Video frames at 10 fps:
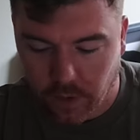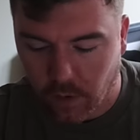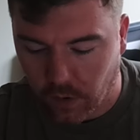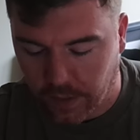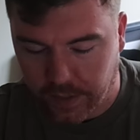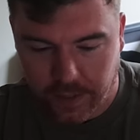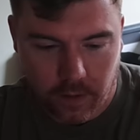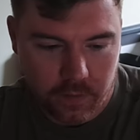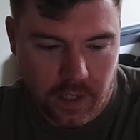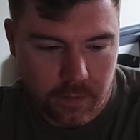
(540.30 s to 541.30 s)
honking
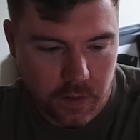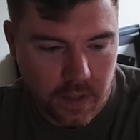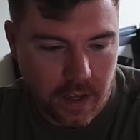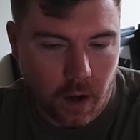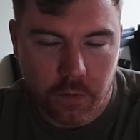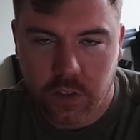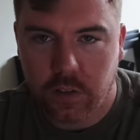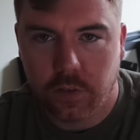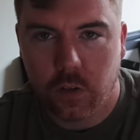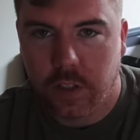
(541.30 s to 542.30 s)
kickoff times in there. Obviously, the
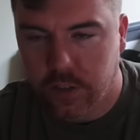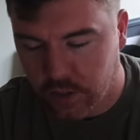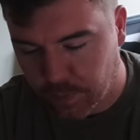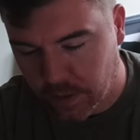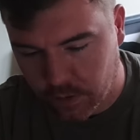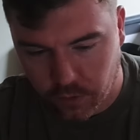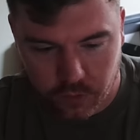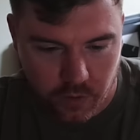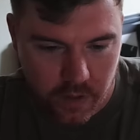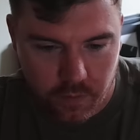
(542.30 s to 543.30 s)
full list has been on your
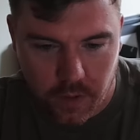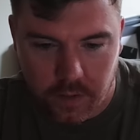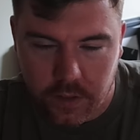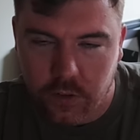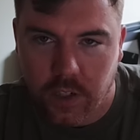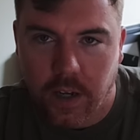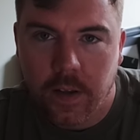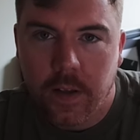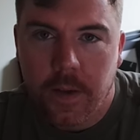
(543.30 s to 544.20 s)
screen throughout this chat.